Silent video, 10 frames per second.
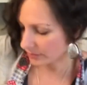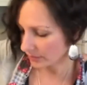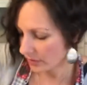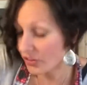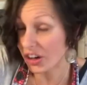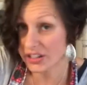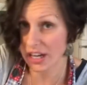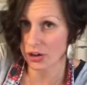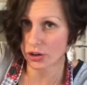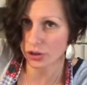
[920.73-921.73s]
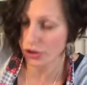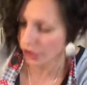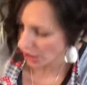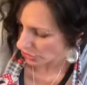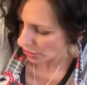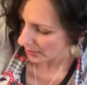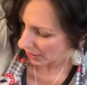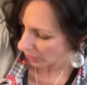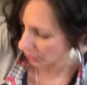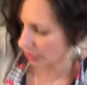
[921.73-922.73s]
Very technical cooking term there.
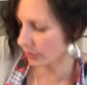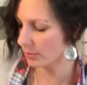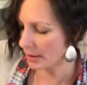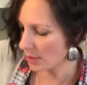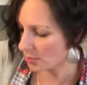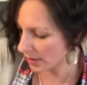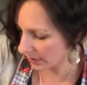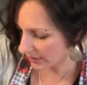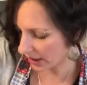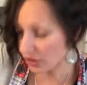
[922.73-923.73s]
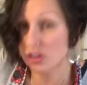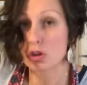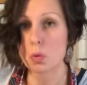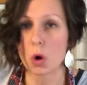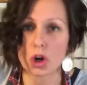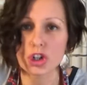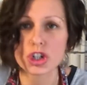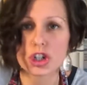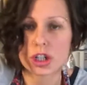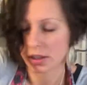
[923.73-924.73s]
I learned it from my mom when I was a kid.
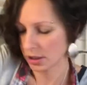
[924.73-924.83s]
Squash.